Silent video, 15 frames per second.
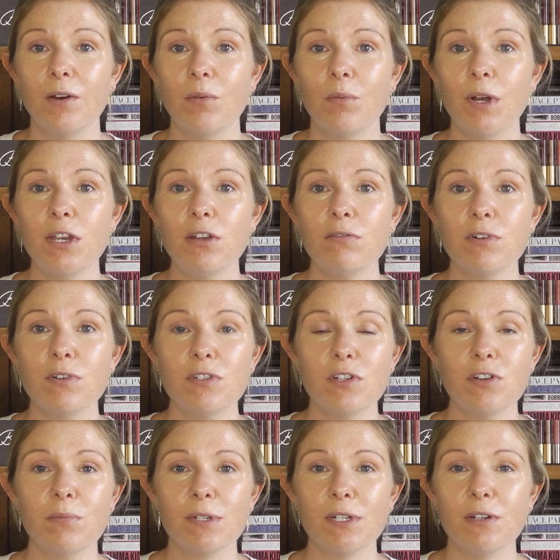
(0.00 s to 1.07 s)
when you're on
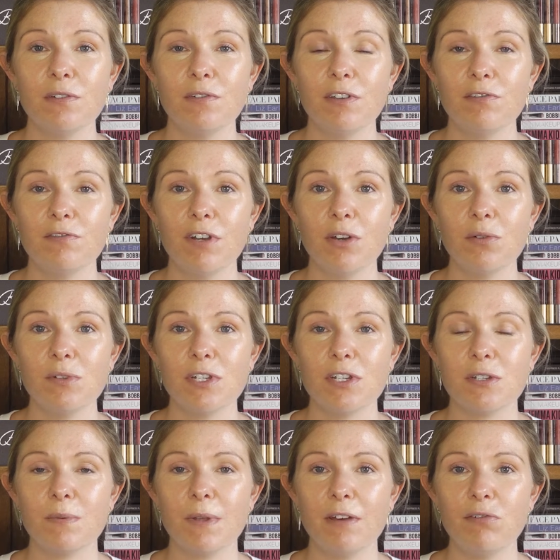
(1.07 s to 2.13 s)
Zoom, I don't know if you've
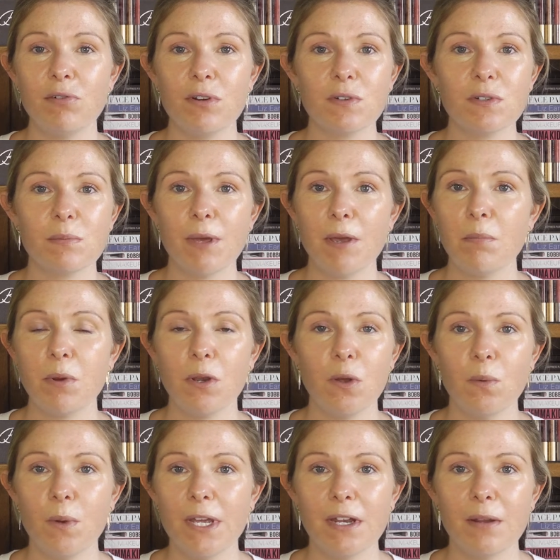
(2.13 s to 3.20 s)
noticed, but everyone looks a bit
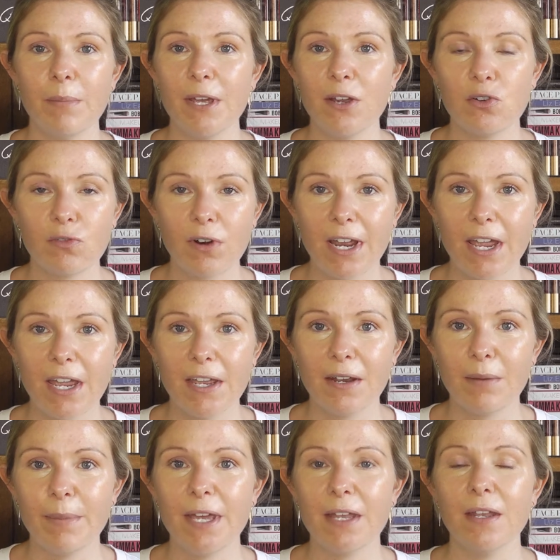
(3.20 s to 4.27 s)
bluey and a bit grey and
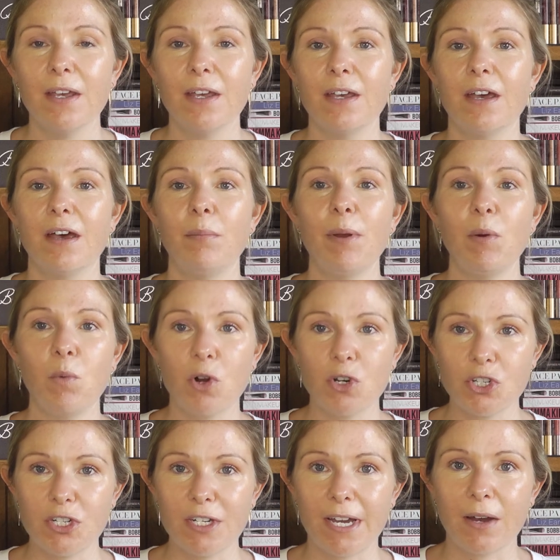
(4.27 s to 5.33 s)
a bit
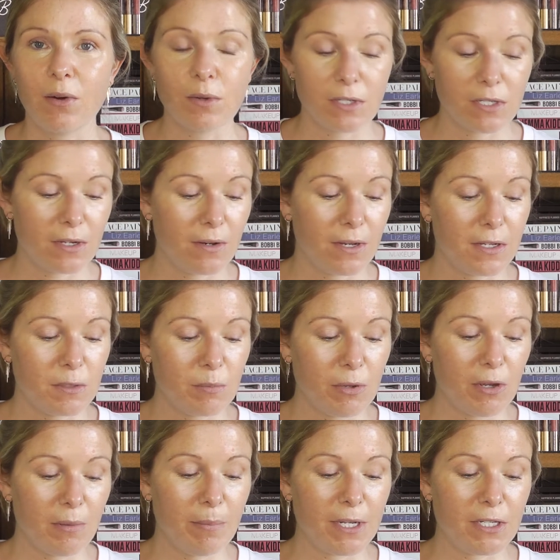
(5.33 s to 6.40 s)
washed out. So let's
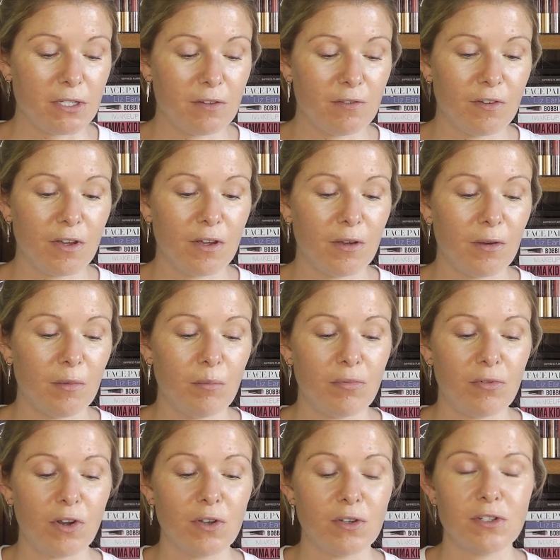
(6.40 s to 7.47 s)
put a bit of
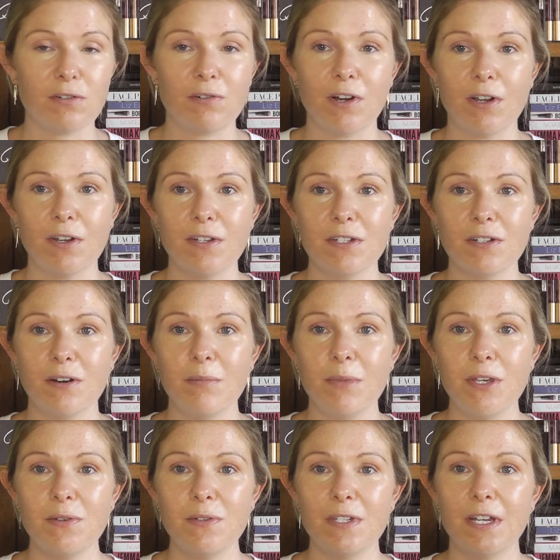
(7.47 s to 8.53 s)
bronzer on. So I'm
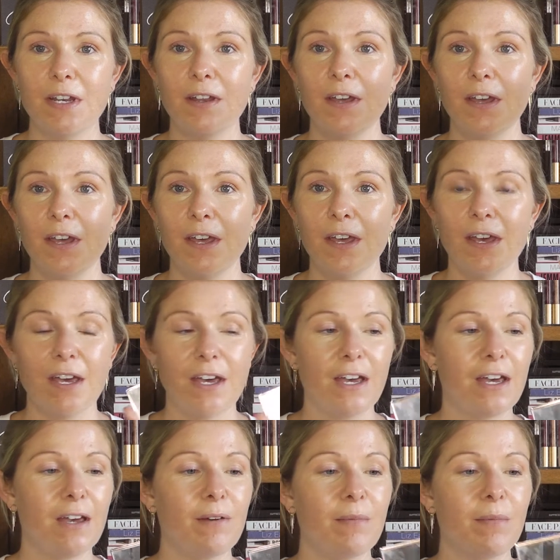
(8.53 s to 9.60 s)
using
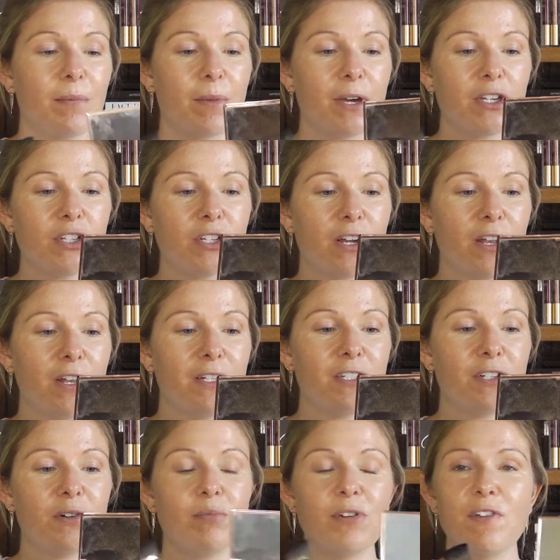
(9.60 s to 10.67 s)
my Charlotte
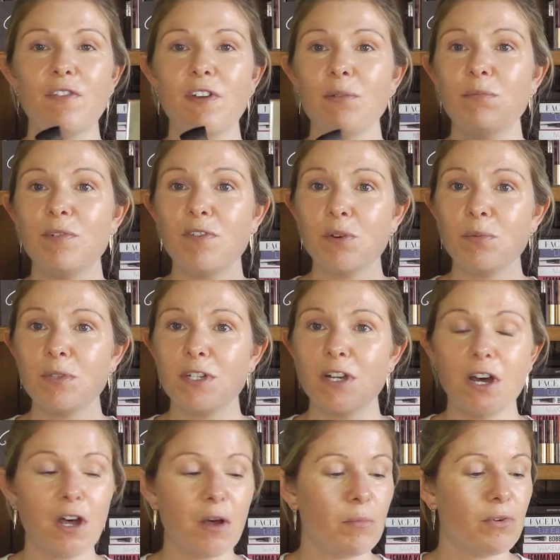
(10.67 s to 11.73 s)
Tilbury Film
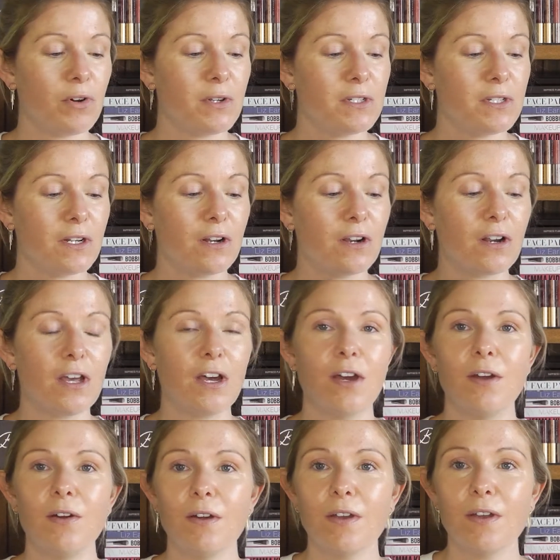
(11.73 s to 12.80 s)
Star Bronze and
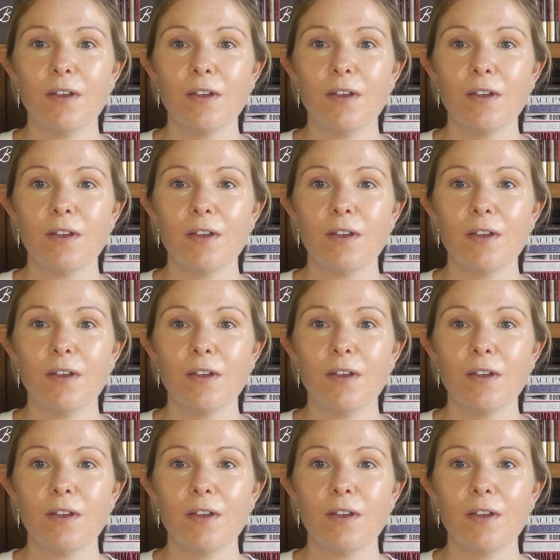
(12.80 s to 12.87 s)
Glow,